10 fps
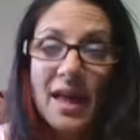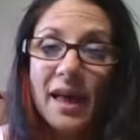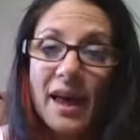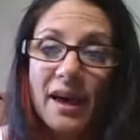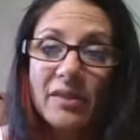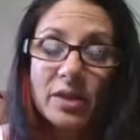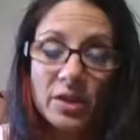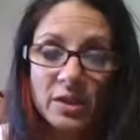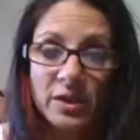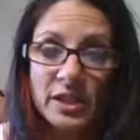Have the
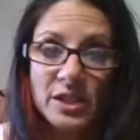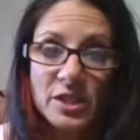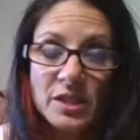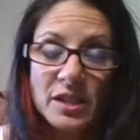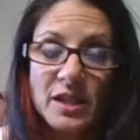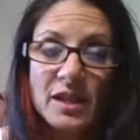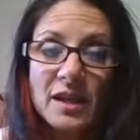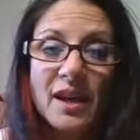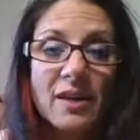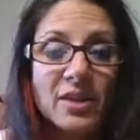courage,
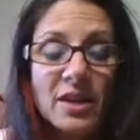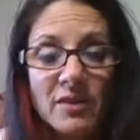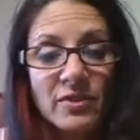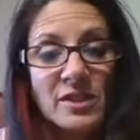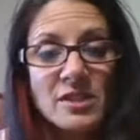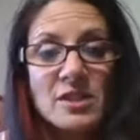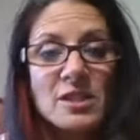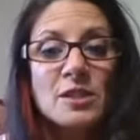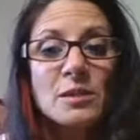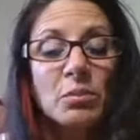have the confidence to
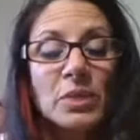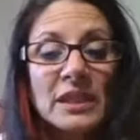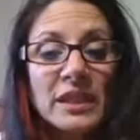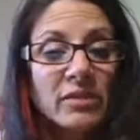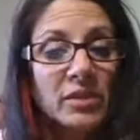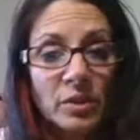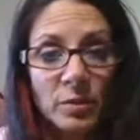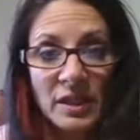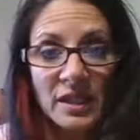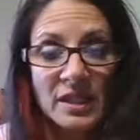just believe in your
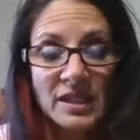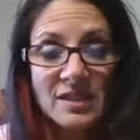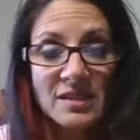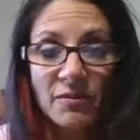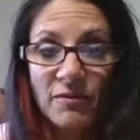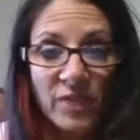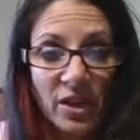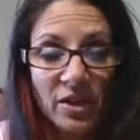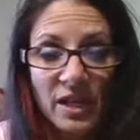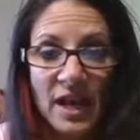abilities to
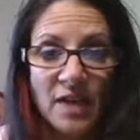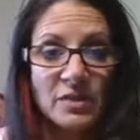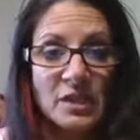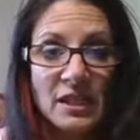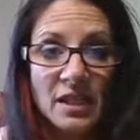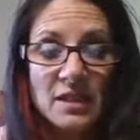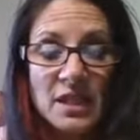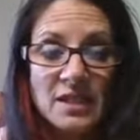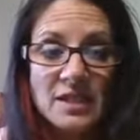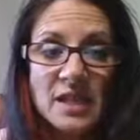figure it out, to get
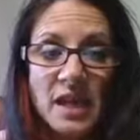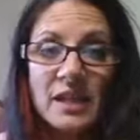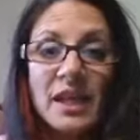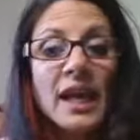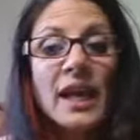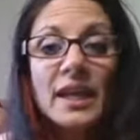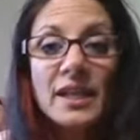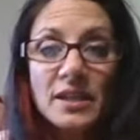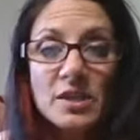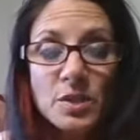things done,
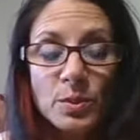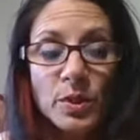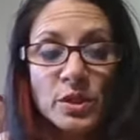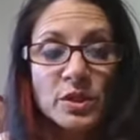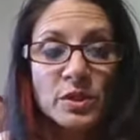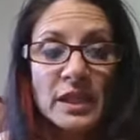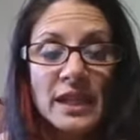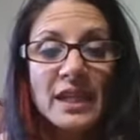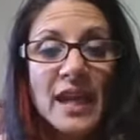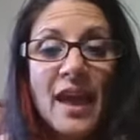get the support you
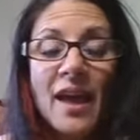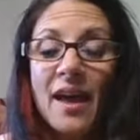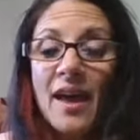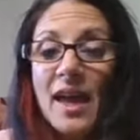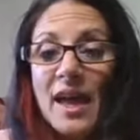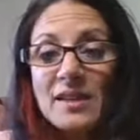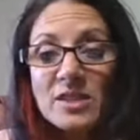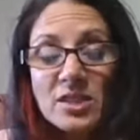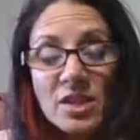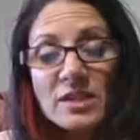need, and
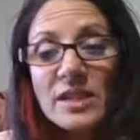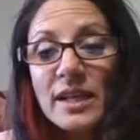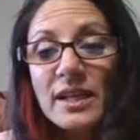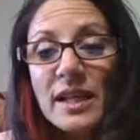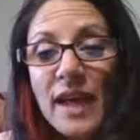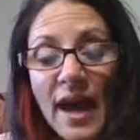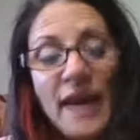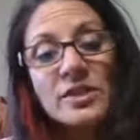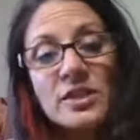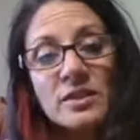start taking
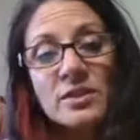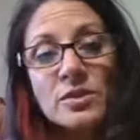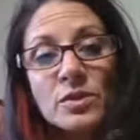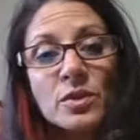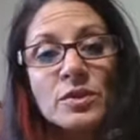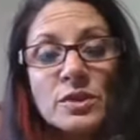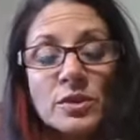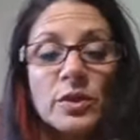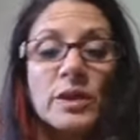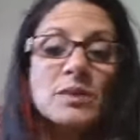action on those goals and
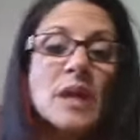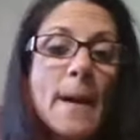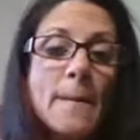dreams.